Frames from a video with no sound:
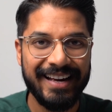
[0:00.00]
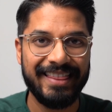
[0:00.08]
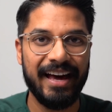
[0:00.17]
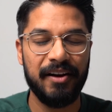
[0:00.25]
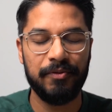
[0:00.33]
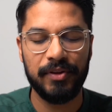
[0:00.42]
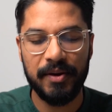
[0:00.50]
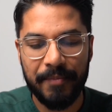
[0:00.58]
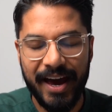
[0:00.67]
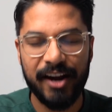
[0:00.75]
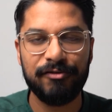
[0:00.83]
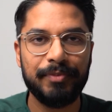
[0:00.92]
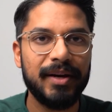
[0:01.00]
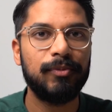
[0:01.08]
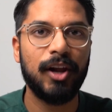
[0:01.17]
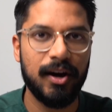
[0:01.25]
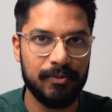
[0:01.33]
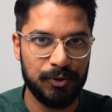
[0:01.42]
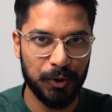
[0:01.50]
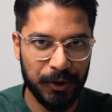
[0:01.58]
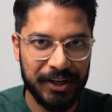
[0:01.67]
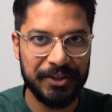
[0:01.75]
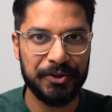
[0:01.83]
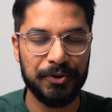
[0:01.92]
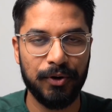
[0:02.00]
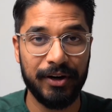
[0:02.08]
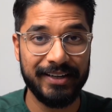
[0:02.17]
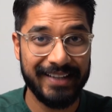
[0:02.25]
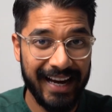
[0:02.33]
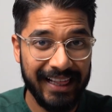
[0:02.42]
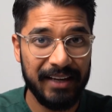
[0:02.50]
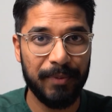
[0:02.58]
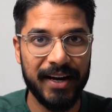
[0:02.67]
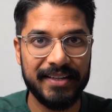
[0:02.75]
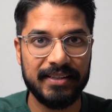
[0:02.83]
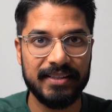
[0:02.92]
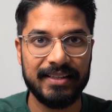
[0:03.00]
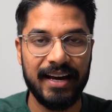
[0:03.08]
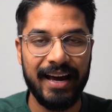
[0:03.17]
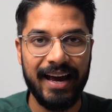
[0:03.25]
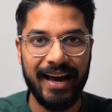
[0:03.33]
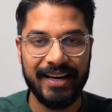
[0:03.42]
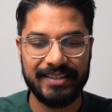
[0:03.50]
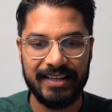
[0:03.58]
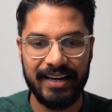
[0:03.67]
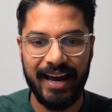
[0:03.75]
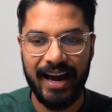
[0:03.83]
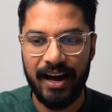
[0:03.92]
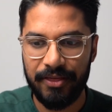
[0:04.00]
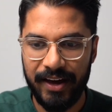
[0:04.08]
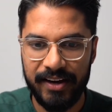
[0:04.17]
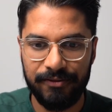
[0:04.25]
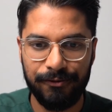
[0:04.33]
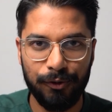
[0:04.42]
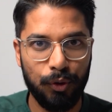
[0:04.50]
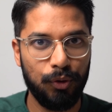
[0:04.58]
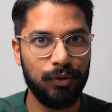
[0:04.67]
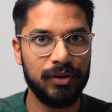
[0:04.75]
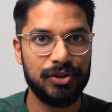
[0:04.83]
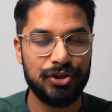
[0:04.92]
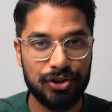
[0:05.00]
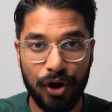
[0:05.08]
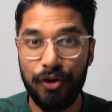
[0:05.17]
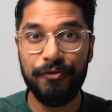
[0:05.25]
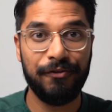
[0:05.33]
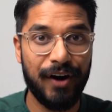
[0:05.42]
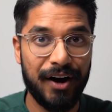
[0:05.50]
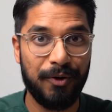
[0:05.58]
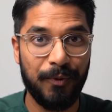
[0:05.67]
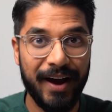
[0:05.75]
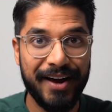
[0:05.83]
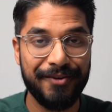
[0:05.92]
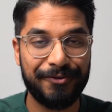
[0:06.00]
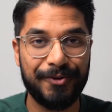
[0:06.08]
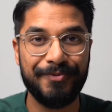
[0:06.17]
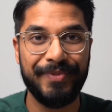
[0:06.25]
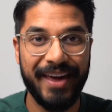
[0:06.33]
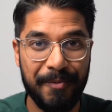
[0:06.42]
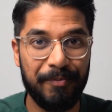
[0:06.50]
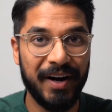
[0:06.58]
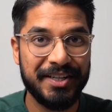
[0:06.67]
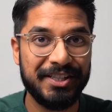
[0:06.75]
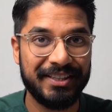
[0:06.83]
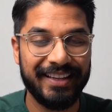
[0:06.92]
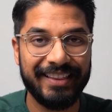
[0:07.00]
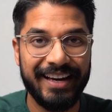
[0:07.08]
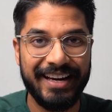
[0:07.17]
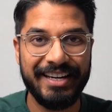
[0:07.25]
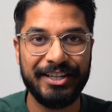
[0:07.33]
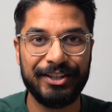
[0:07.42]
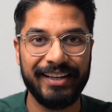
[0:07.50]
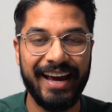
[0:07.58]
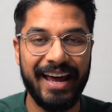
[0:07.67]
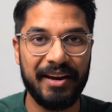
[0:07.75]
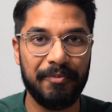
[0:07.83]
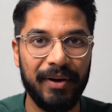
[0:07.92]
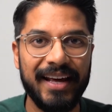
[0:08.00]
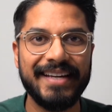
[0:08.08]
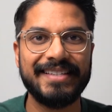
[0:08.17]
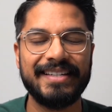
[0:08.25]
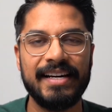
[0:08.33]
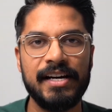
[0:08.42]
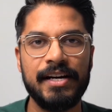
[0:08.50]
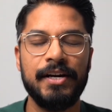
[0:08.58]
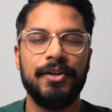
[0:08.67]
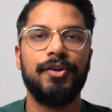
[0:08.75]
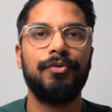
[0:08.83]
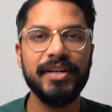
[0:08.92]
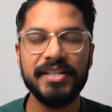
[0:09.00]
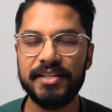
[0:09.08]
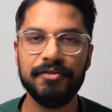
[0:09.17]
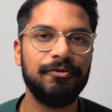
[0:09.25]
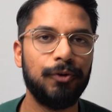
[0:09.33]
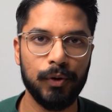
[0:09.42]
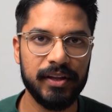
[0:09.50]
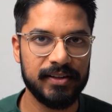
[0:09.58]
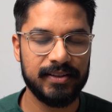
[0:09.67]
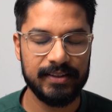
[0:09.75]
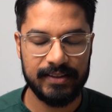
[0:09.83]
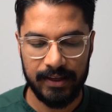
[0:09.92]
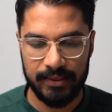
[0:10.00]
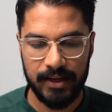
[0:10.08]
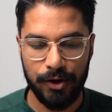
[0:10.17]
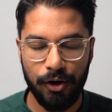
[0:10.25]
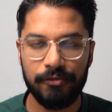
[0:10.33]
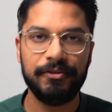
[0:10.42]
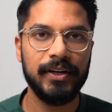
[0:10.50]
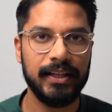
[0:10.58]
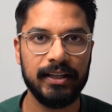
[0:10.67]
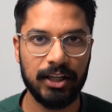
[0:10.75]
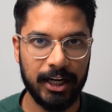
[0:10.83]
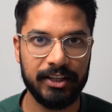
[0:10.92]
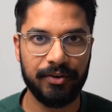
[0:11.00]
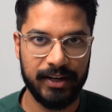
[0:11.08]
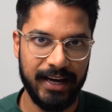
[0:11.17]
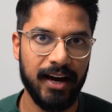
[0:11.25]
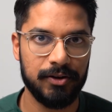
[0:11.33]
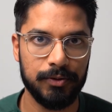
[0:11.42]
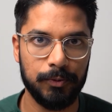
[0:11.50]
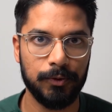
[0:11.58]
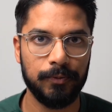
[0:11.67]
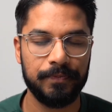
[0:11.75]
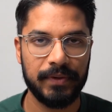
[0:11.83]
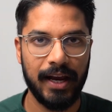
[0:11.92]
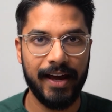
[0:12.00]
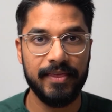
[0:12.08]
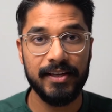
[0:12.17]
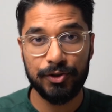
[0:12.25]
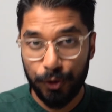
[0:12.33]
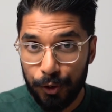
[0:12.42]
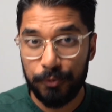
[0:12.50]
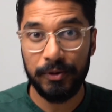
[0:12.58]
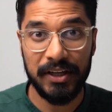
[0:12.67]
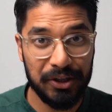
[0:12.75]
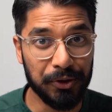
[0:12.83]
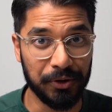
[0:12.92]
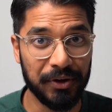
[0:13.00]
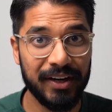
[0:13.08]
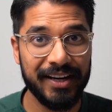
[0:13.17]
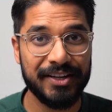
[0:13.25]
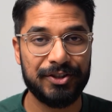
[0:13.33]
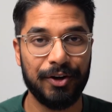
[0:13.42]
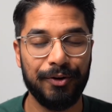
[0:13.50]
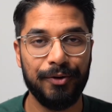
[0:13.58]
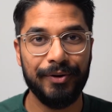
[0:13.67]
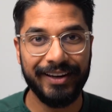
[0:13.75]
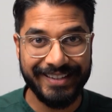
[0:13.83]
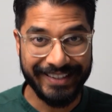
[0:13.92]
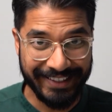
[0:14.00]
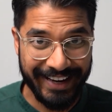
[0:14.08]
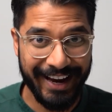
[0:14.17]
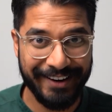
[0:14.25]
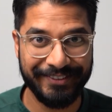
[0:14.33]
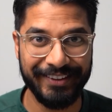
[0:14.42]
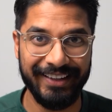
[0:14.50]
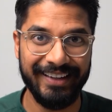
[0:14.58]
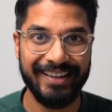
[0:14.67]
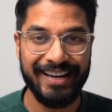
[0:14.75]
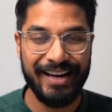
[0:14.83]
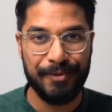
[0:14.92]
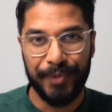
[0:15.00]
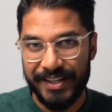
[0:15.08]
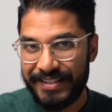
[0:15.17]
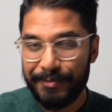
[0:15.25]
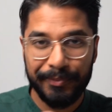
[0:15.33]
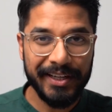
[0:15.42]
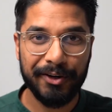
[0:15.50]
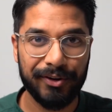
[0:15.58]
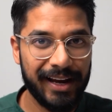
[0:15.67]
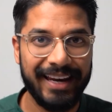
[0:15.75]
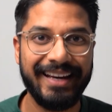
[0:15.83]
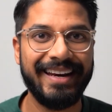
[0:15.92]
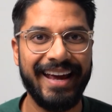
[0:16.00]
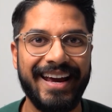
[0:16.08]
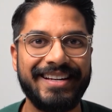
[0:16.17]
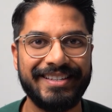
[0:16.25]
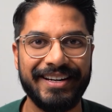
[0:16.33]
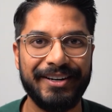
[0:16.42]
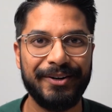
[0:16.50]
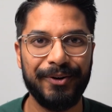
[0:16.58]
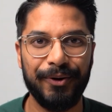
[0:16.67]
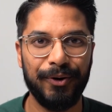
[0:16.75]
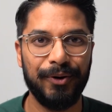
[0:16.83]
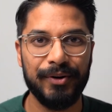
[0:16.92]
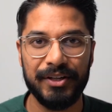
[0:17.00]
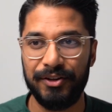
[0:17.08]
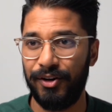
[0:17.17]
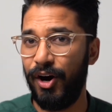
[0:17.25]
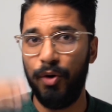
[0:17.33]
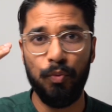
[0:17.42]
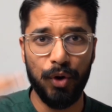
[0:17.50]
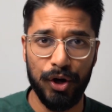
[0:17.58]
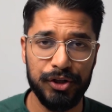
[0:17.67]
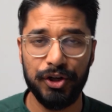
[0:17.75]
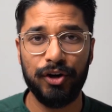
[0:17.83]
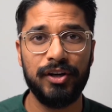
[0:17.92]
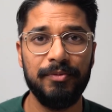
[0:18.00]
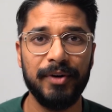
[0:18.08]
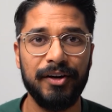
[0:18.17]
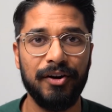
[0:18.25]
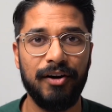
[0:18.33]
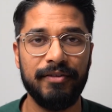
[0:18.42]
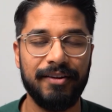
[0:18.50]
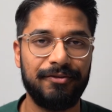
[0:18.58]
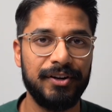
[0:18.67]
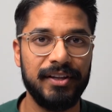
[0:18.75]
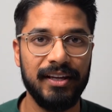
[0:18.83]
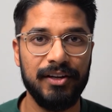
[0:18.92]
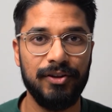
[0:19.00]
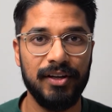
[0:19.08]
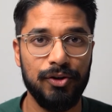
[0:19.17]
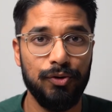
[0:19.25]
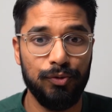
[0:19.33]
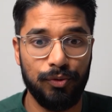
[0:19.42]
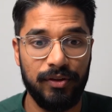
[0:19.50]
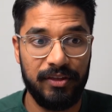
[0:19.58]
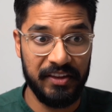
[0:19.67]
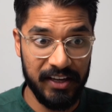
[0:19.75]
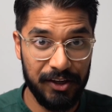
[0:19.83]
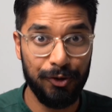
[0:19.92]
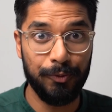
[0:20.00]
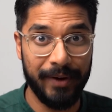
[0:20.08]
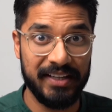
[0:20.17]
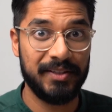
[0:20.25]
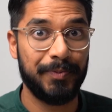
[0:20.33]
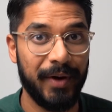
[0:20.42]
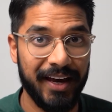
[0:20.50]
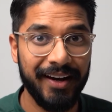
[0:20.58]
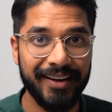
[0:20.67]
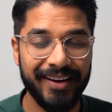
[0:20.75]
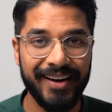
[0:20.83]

that the amount of people I'm talking to on a daily basis as to how they fall so far away from their budget that they initially had in place. The reason for this is that they're not feeling like they're accountable. And this could be you. So listen carefully. By simply creating an Excel or a Word document of everything that you think you may spend,